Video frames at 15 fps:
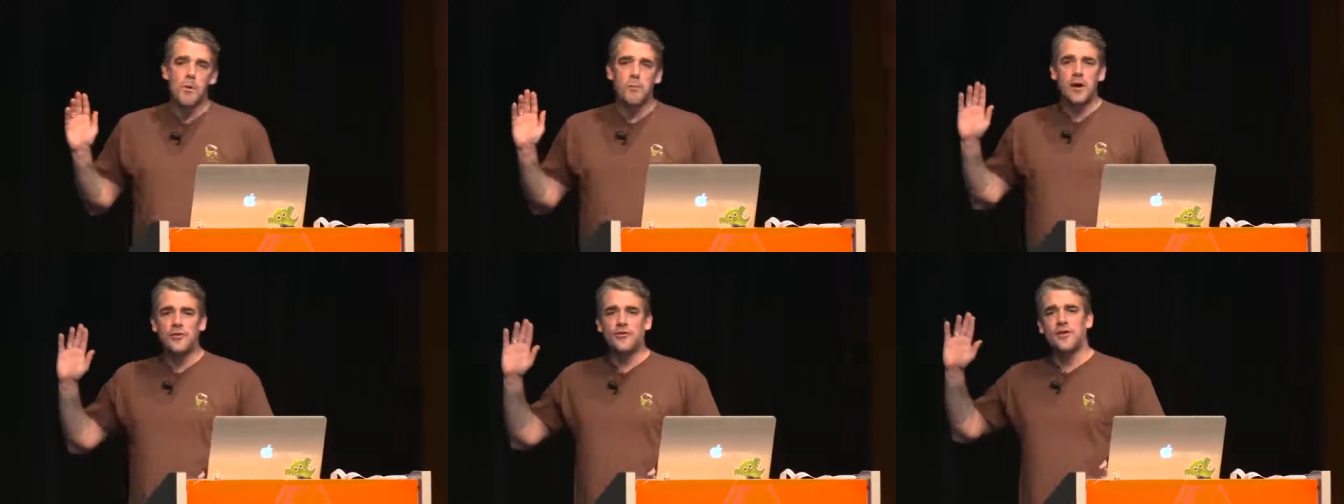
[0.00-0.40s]

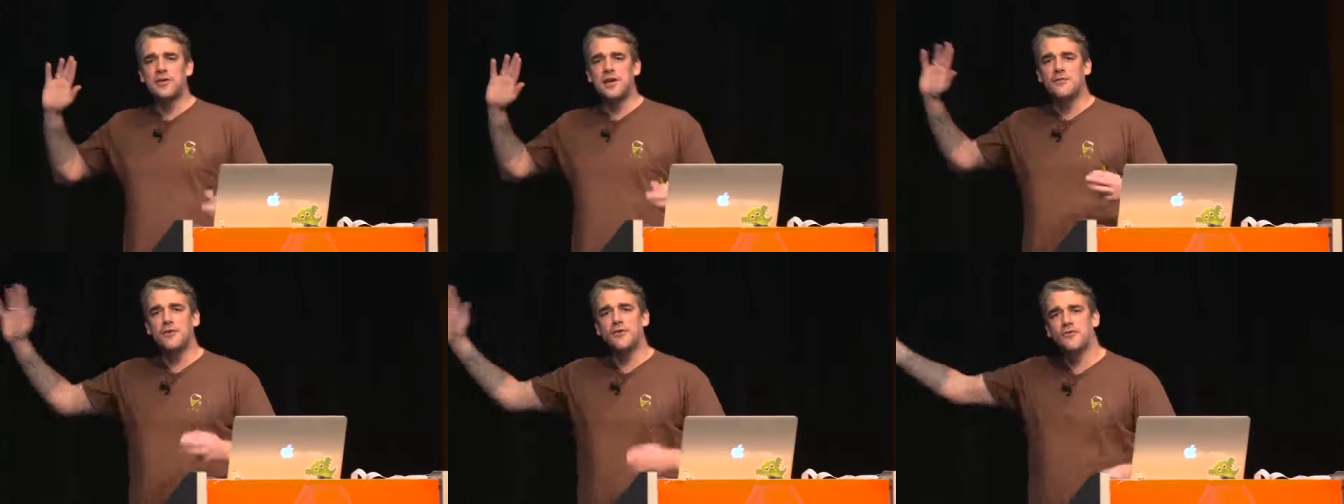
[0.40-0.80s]
but what's the
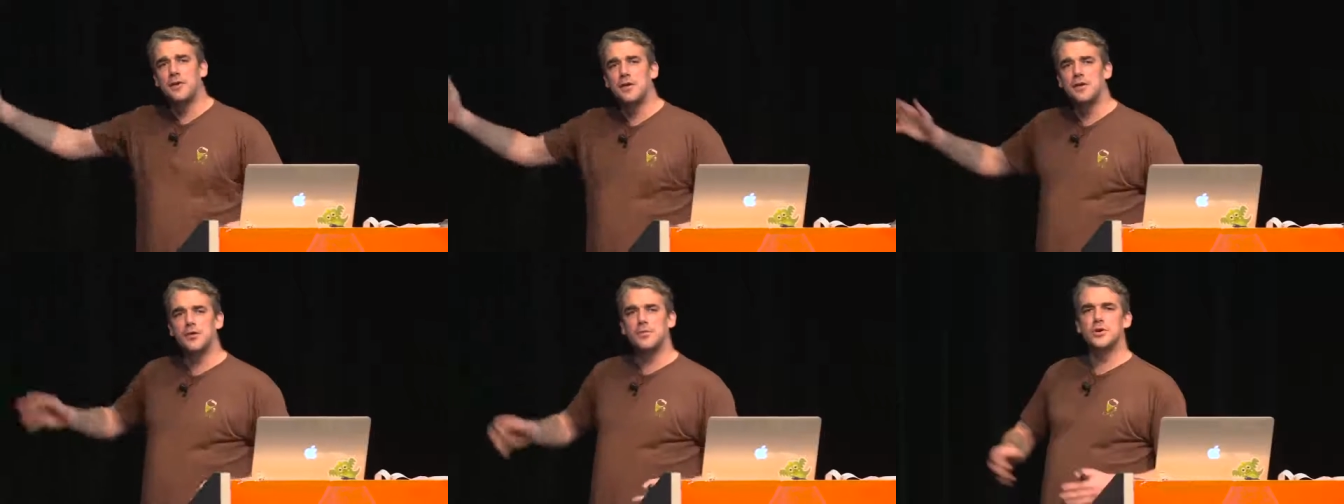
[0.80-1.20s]
difference
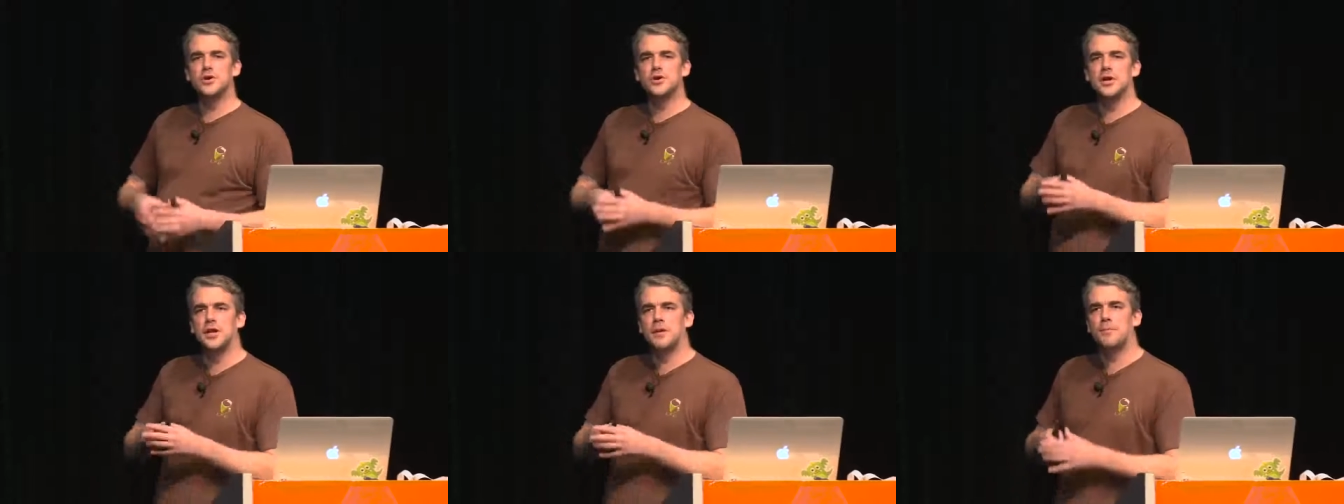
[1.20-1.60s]
between your
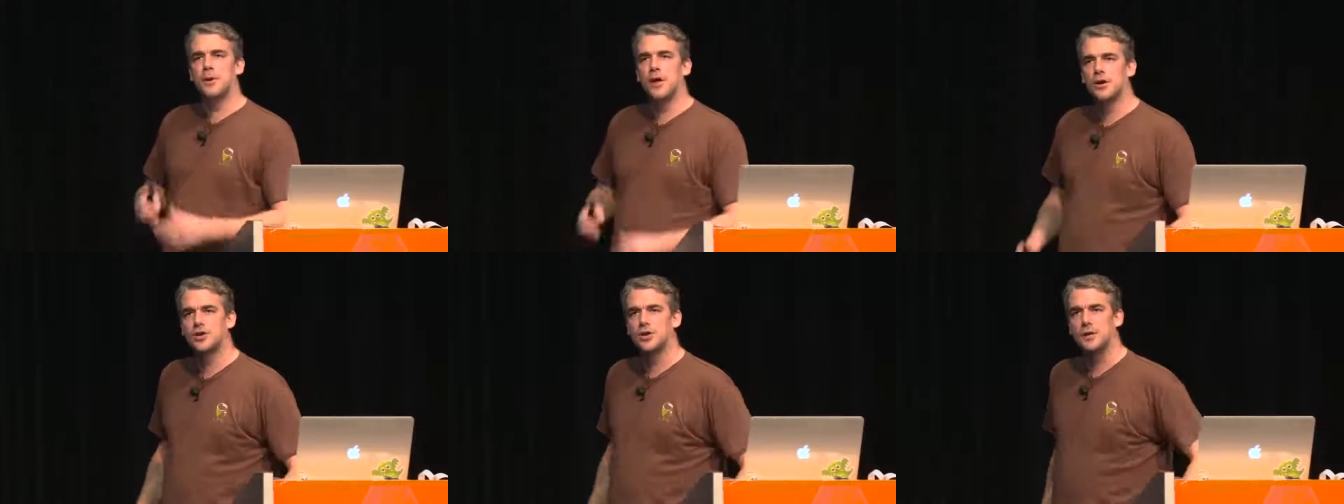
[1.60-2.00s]
machine and
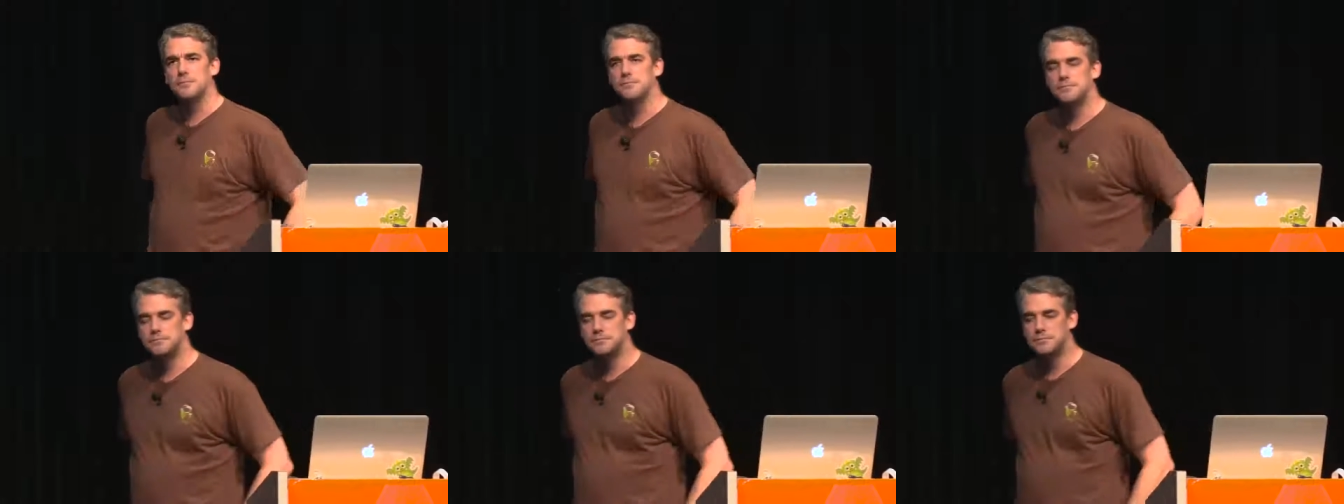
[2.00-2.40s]
production?